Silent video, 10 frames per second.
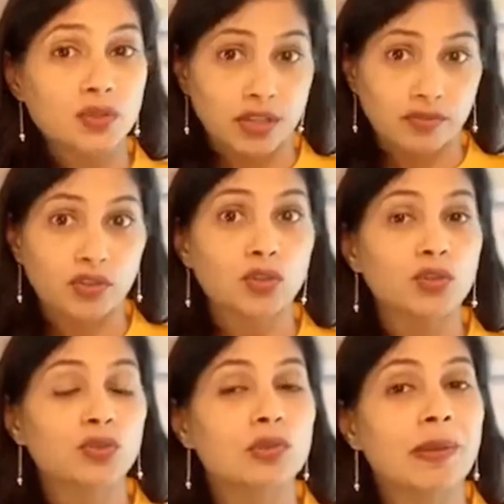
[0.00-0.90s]
So if you
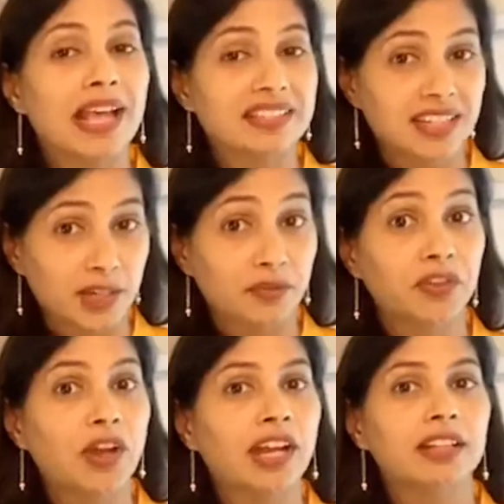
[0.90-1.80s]
use pasta and if
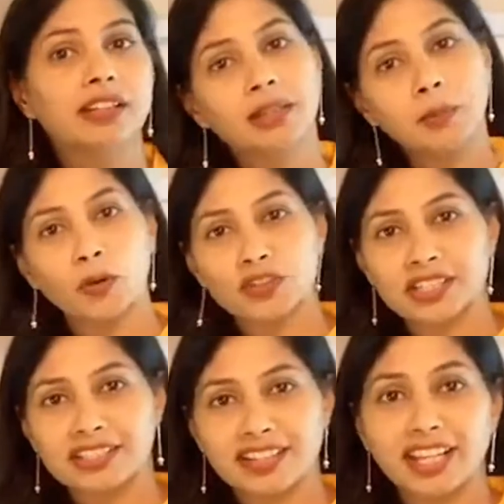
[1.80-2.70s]
you add a little more
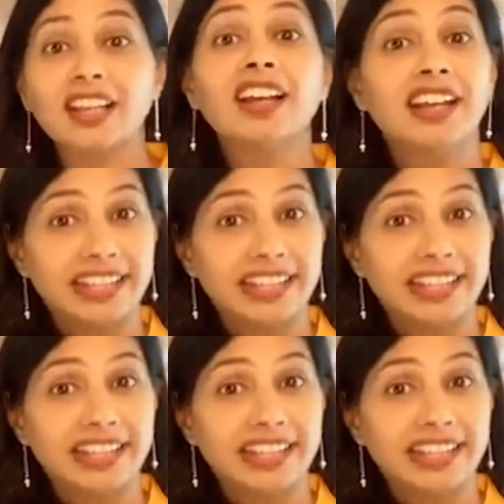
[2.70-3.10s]
seasoning,